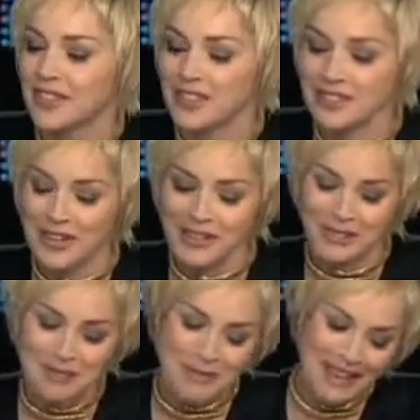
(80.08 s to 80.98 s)
It's not
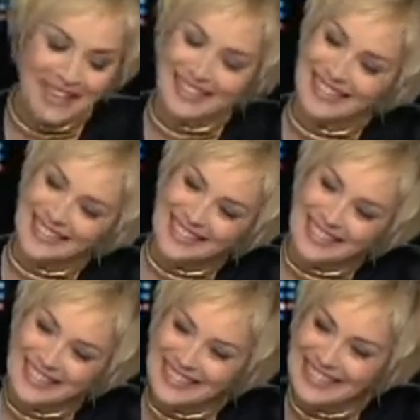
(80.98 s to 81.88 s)
so bad.
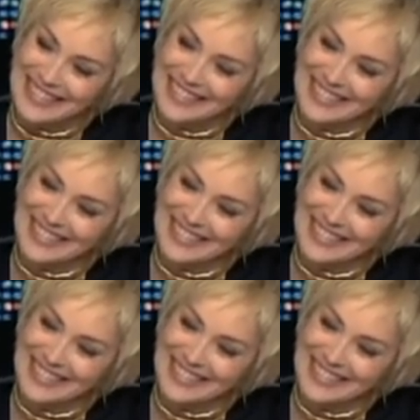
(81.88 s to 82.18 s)
Oh.